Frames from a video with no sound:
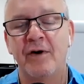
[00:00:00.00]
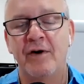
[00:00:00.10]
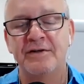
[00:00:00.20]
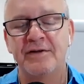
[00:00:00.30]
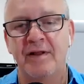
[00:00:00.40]

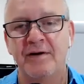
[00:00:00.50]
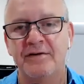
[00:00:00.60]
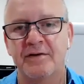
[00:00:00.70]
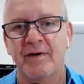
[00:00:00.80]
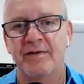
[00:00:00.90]
highs and lows
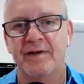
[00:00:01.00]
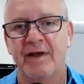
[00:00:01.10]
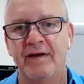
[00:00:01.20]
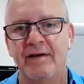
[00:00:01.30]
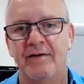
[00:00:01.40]
throughout the
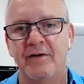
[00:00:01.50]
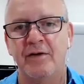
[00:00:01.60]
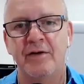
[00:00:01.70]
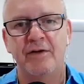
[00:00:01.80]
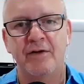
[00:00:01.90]
day.
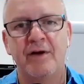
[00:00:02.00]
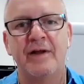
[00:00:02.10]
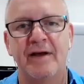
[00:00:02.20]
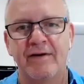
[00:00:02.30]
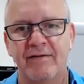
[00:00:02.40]
You can
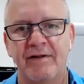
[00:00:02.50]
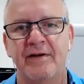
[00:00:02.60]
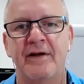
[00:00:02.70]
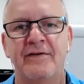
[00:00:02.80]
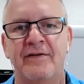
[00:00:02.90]
actually
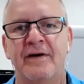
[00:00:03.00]
notice that.